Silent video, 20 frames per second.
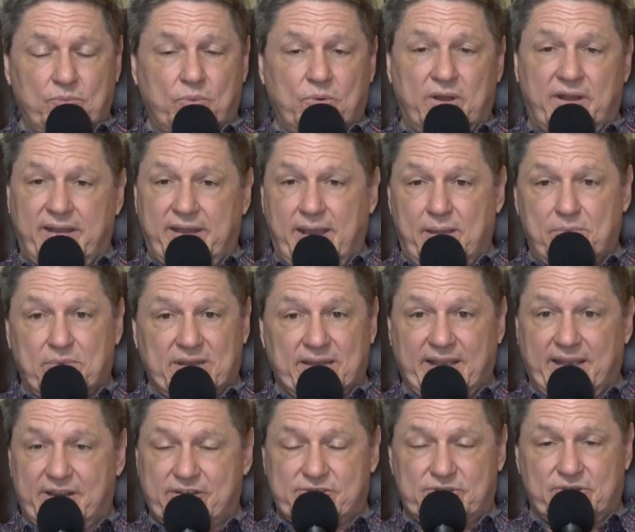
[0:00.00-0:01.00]
wasn't able to
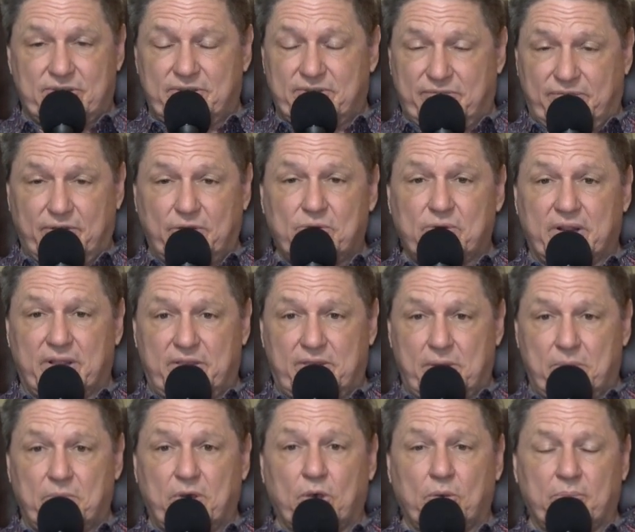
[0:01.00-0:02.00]
answer the phone at
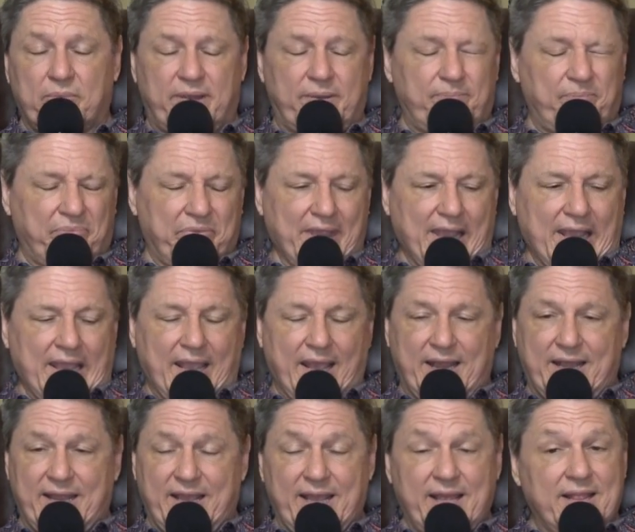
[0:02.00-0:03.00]
the moment.
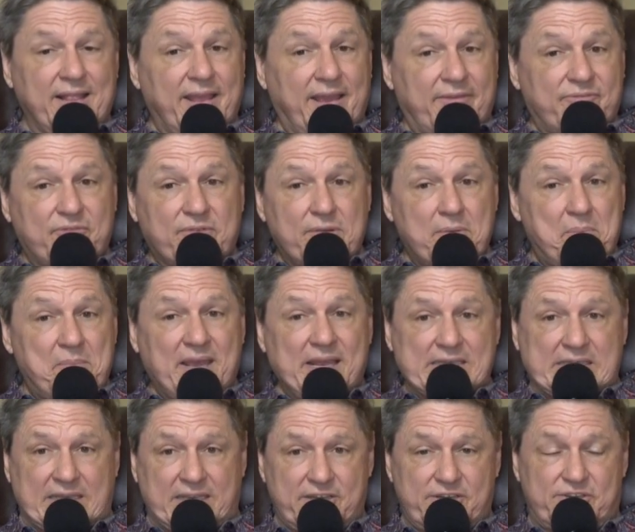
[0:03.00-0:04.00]
And he left a
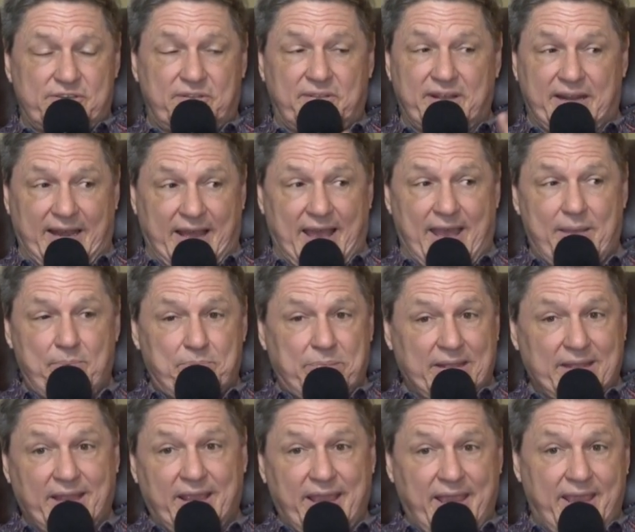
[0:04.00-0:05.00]
message that I
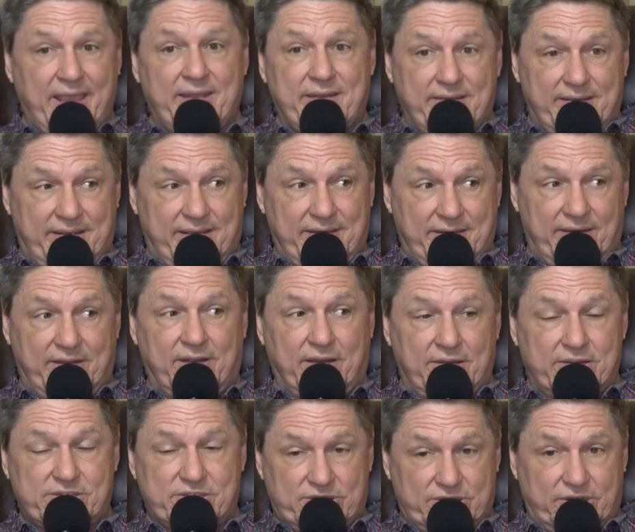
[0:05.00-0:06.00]
played in
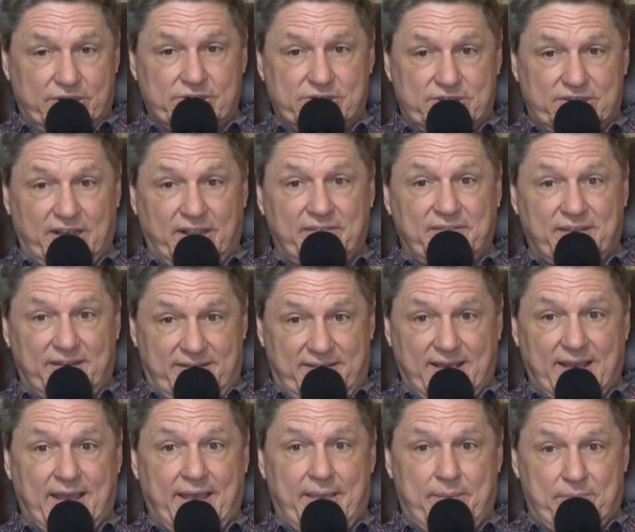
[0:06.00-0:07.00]
our church at the
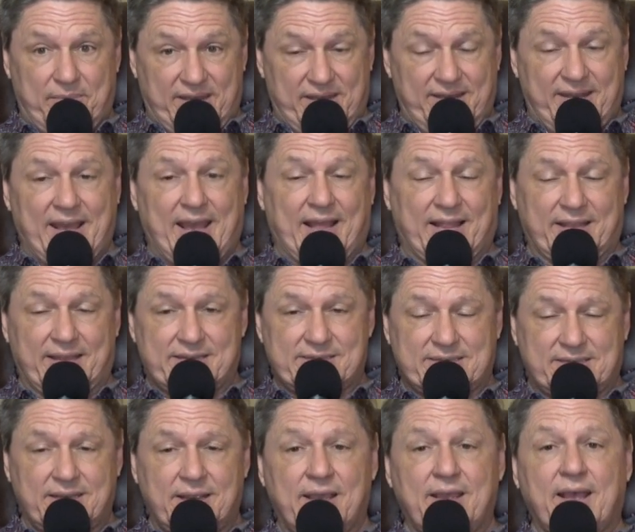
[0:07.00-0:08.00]
time in
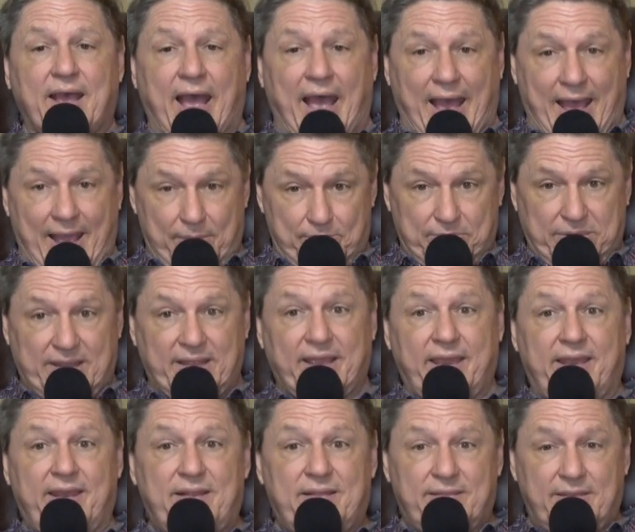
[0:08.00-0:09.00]
Dallas. I
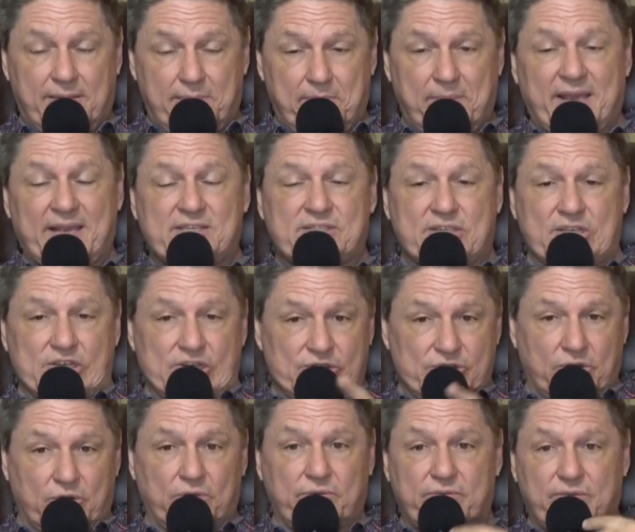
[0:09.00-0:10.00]
played the message
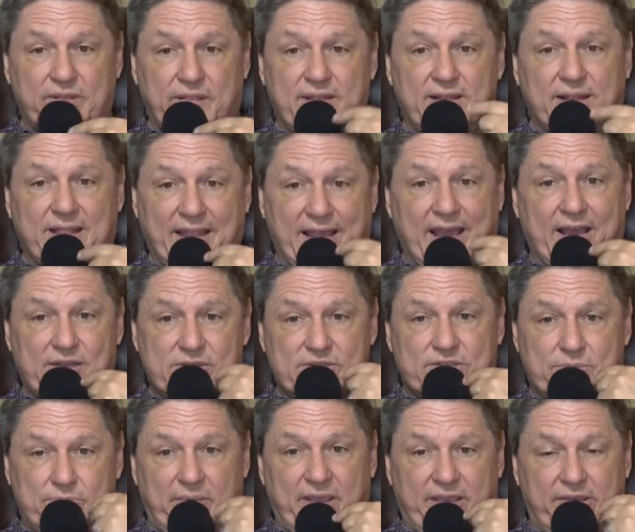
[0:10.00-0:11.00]
over the
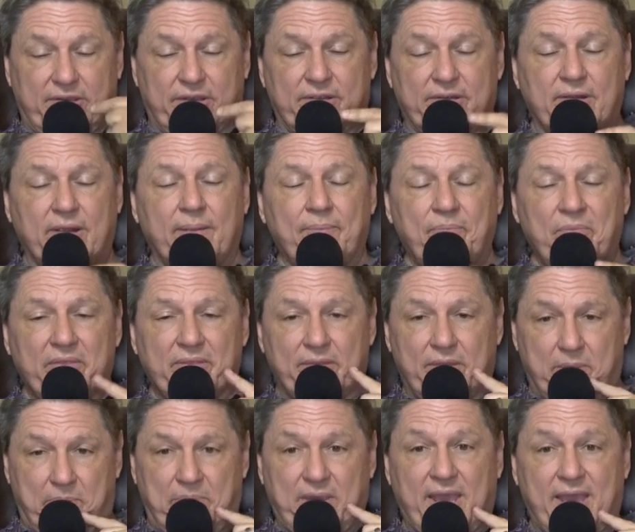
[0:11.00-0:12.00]
loudspeaker,
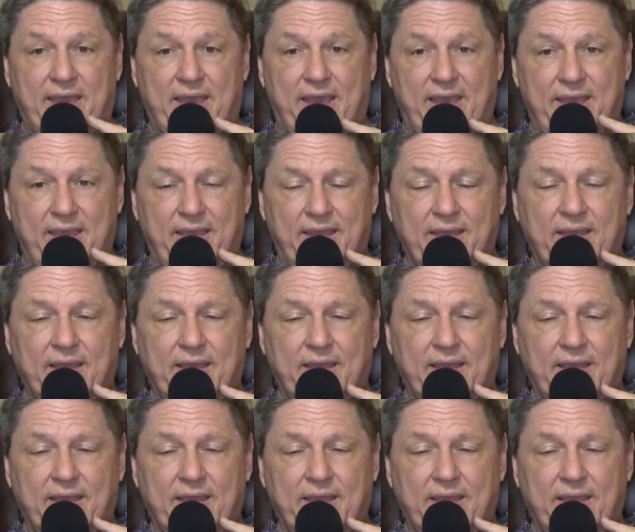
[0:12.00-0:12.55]
the PA,